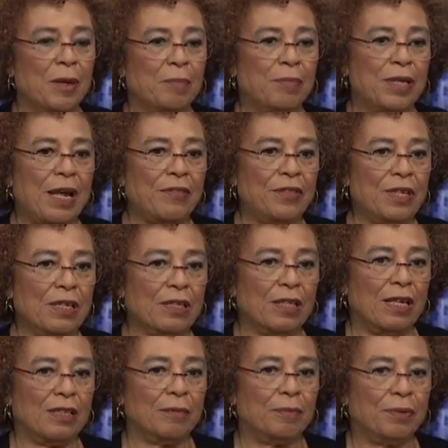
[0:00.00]
But I think
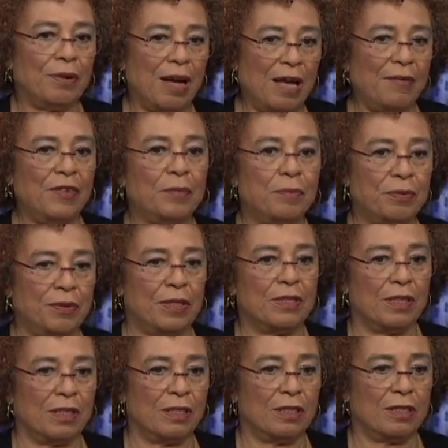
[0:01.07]
that private
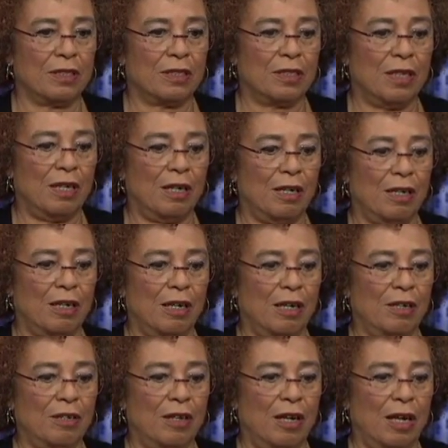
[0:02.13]
prisons uh,
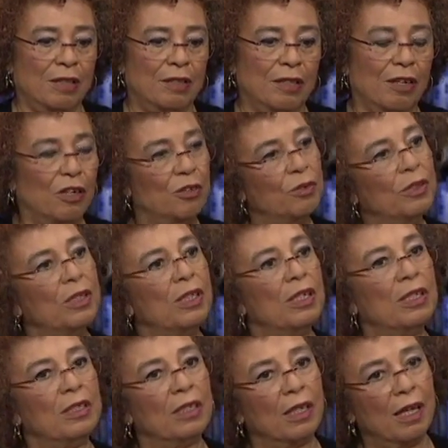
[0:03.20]
are not the only
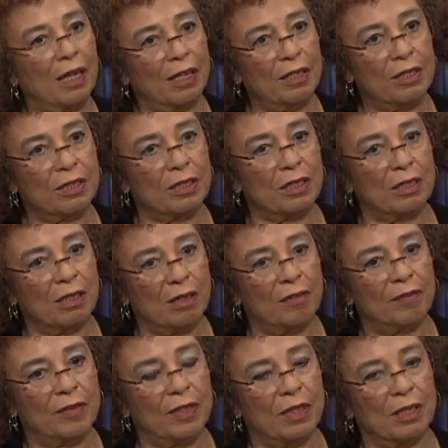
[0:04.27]
indication
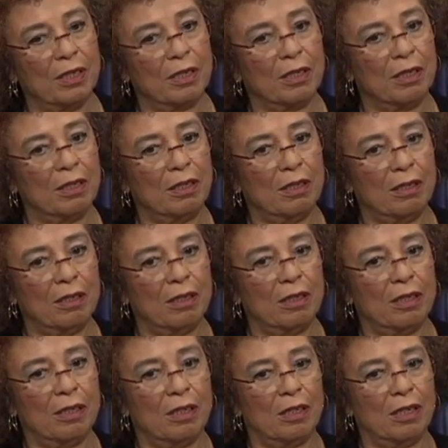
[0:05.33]
of the uh,
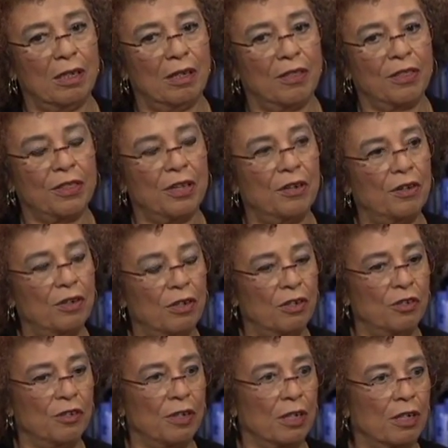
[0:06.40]

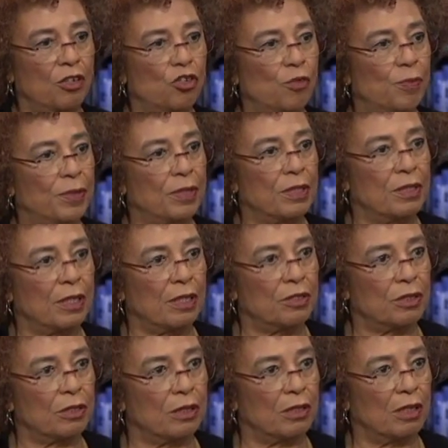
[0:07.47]
thoroughgoing
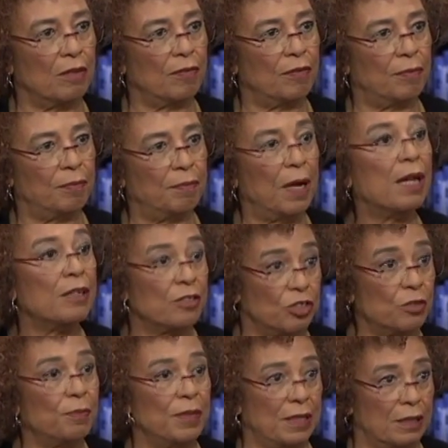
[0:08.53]
corporatization of
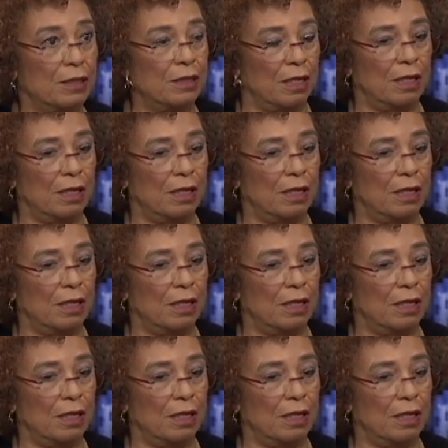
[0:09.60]
punishment.